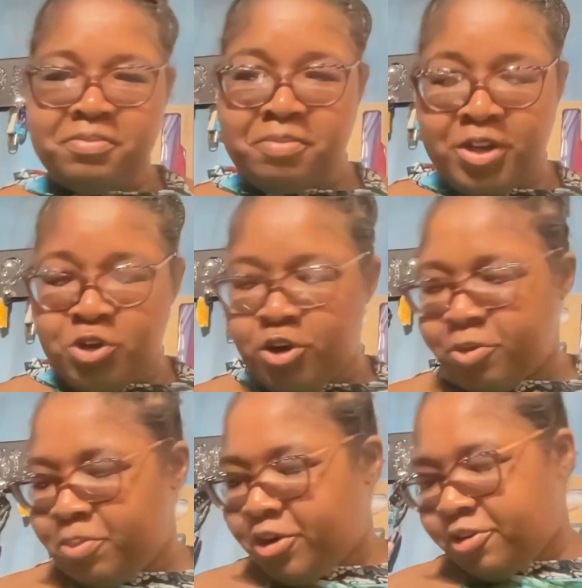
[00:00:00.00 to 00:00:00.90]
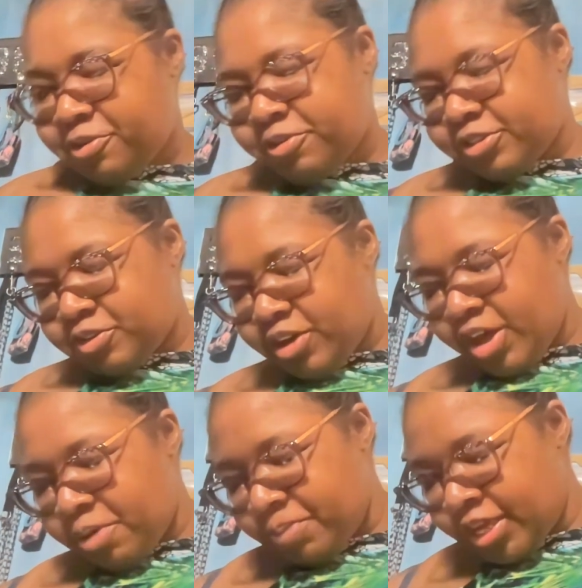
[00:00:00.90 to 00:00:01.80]
My daughter Miracle is going to
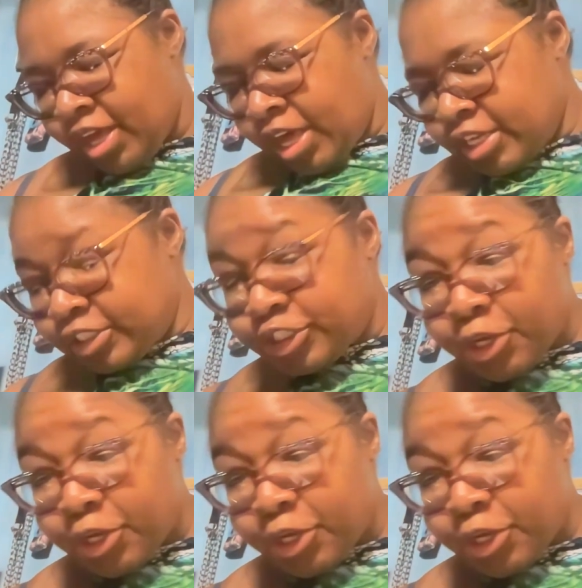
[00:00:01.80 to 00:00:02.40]
help me. Yeah.